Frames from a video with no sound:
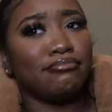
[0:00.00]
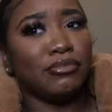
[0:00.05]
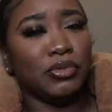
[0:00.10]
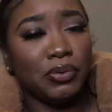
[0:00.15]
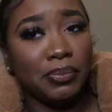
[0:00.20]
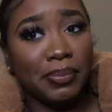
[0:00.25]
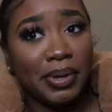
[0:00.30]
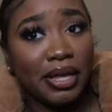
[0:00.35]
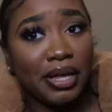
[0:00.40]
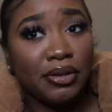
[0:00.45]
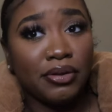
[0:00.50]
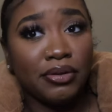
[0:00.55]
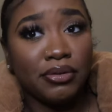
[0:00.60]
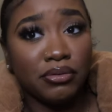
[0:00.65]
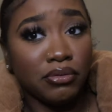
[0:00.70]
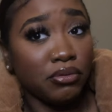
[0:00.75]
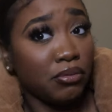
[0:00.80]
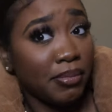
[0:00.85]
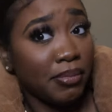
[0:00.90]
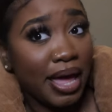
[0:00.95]
You may,
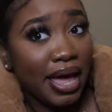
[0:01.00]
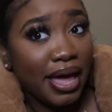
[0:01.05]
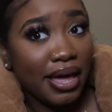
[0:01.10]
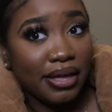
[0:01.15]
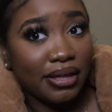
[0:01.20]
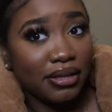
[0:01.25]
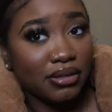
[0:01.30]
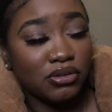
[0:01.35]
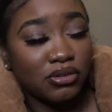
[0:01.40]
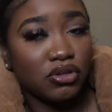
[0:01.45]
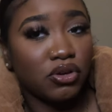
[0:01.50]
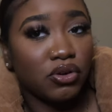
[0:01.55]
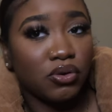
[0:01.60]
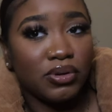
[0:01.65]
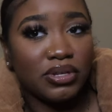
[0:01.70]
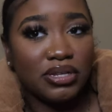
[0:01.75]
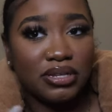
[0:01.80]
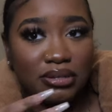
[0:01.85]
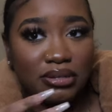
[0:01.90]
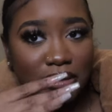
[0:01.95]
you may. So
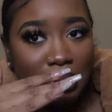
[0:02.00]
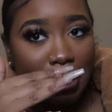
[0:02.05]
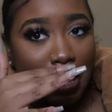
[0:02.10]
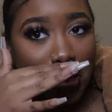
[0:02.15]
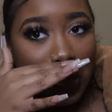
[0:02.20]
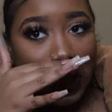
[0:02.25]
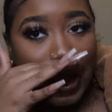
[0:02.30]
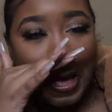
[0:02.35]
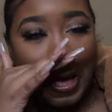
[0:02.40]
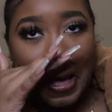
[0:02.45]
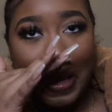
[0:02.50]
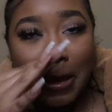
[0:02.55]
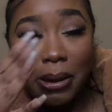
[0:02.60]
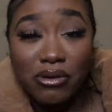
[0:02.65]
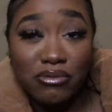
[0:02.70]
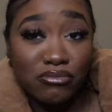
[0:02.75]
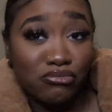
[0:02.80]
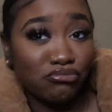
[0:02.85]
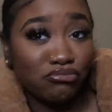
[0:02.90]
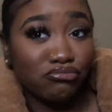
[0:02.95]
it's just like
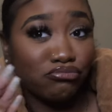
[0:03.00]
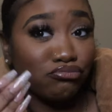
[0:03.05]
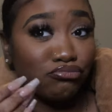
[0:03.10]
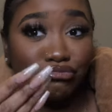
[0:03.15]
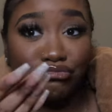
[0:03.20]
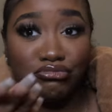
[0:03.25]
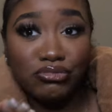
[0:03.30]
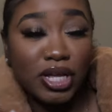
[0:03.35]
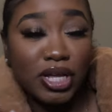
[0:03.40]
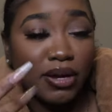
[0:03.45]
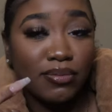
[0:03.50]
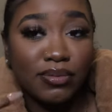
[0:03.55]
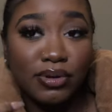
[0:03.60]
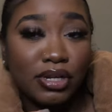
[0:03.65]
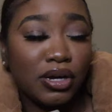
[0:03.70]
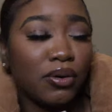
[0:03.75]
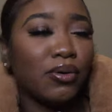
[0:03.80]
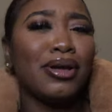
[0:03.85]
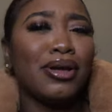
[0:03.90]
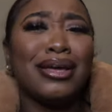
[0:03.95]
you never
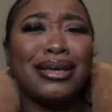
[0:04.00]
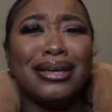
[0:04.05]
know.